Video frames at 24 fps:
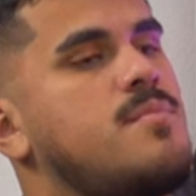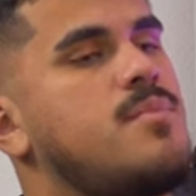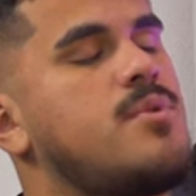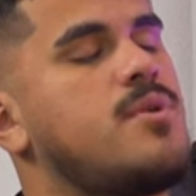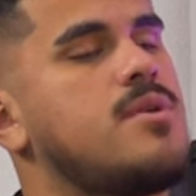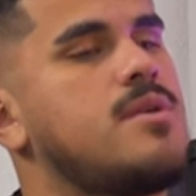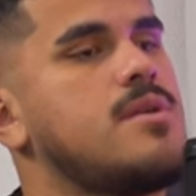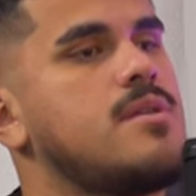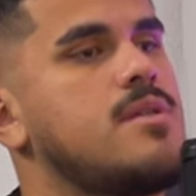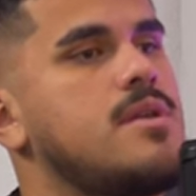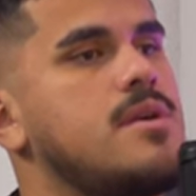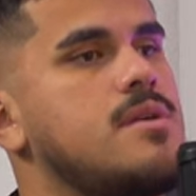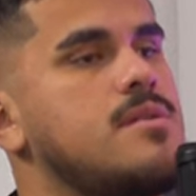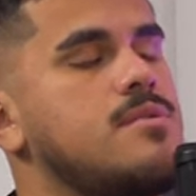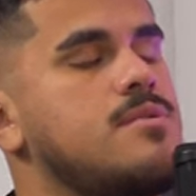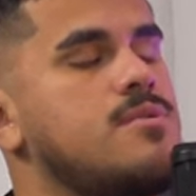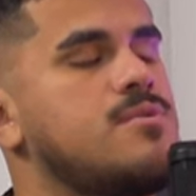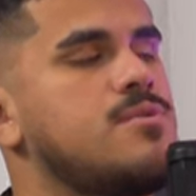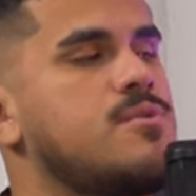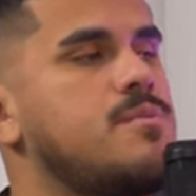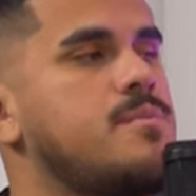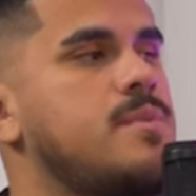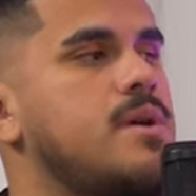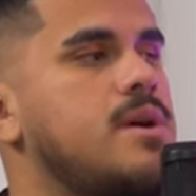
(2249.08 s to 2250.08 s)
Probably like
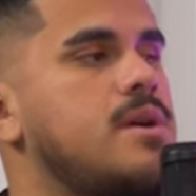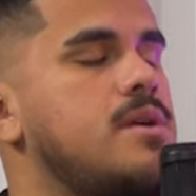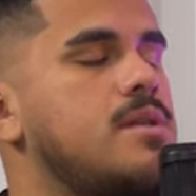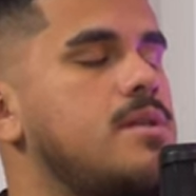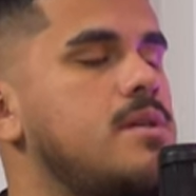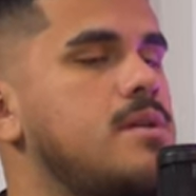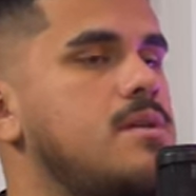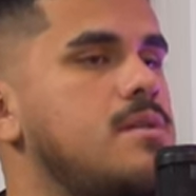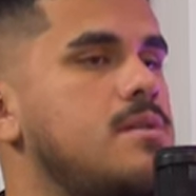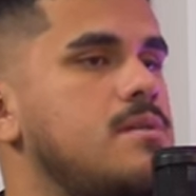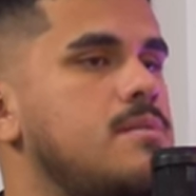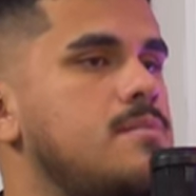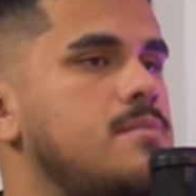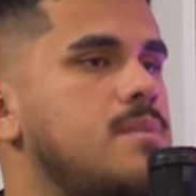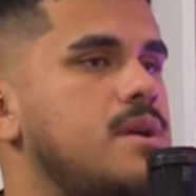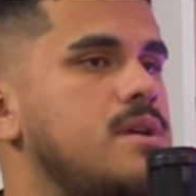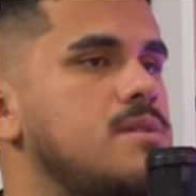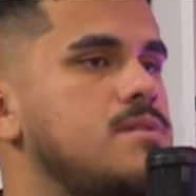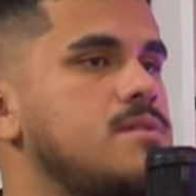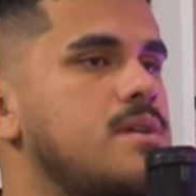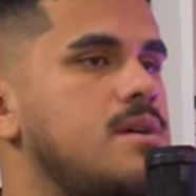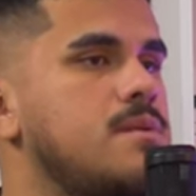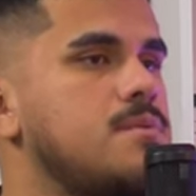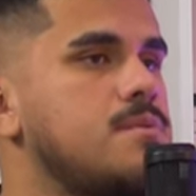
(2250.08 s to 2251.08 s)
Omar and
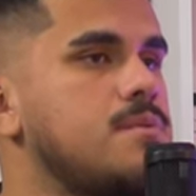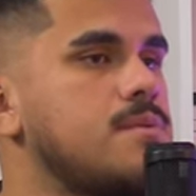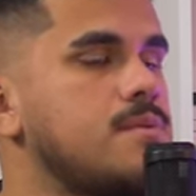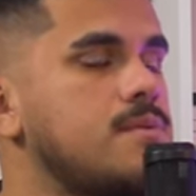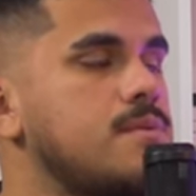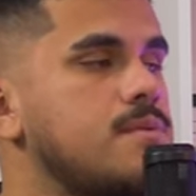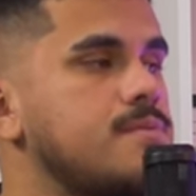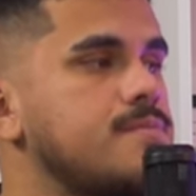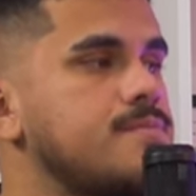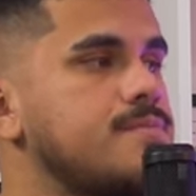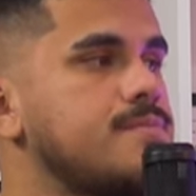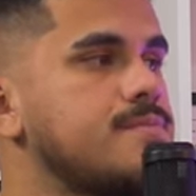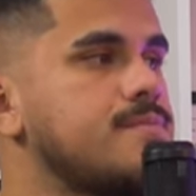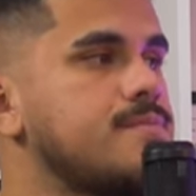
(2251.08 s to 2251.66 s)
Myke Towers.